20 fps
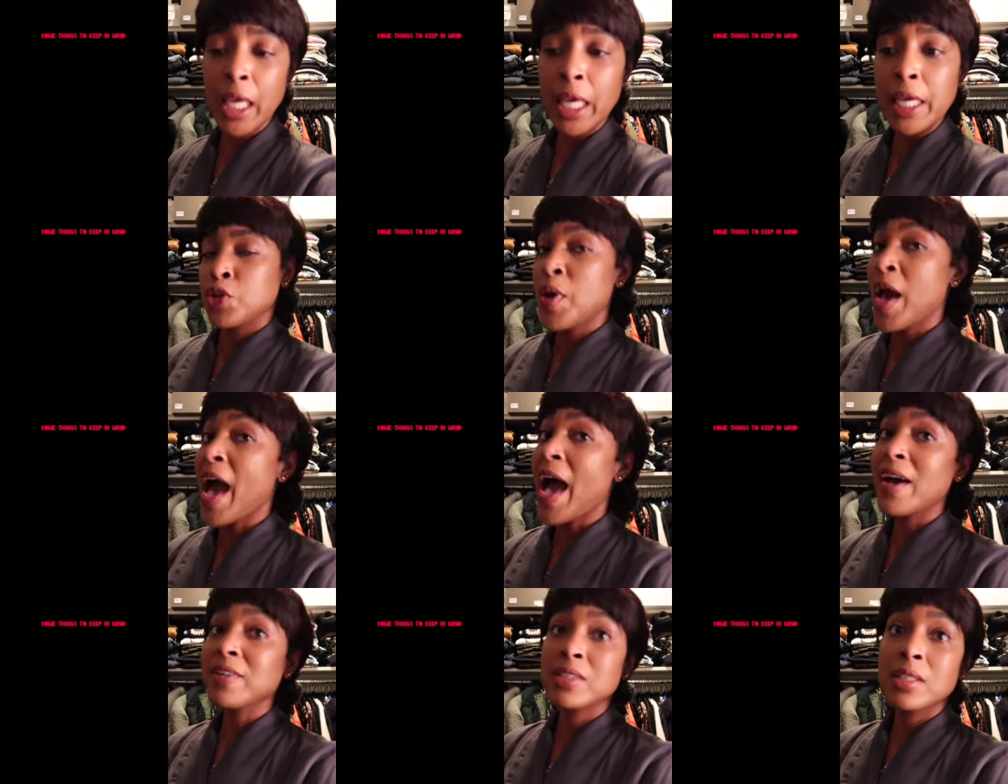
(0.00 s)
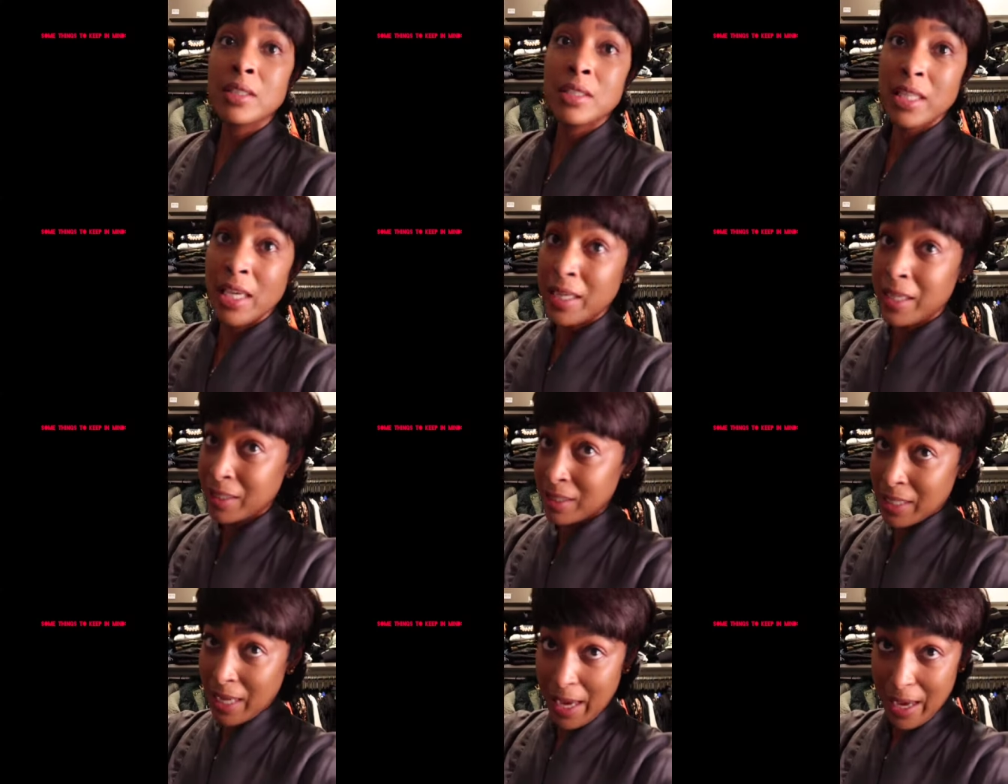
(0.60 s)
You have to take
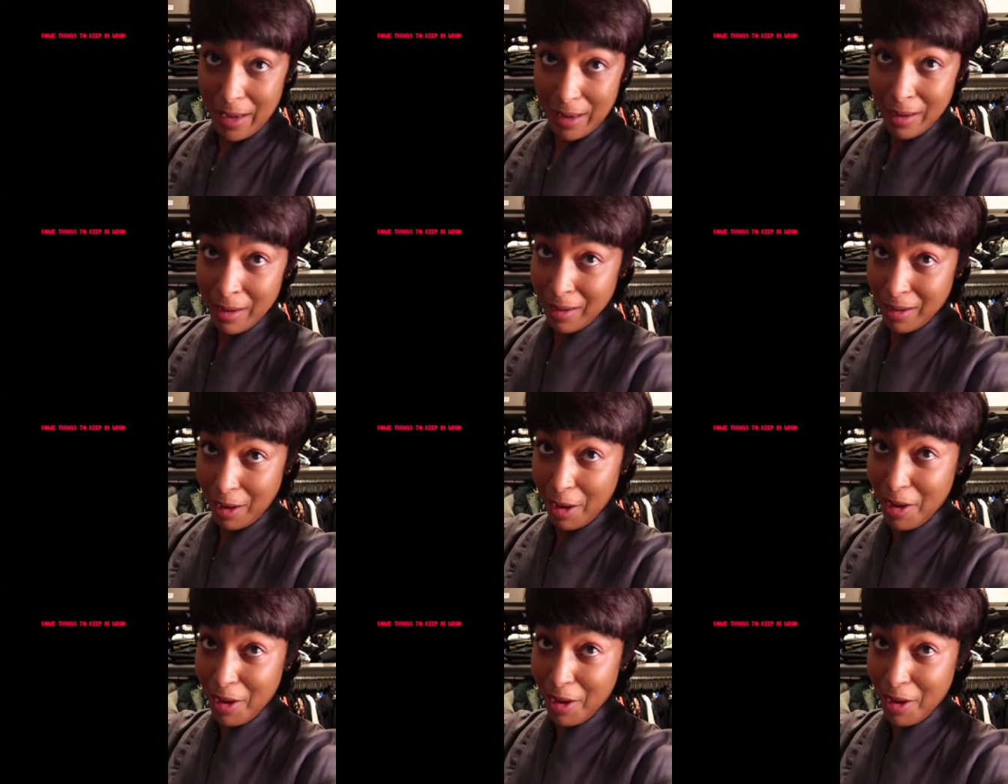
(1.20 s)
a day.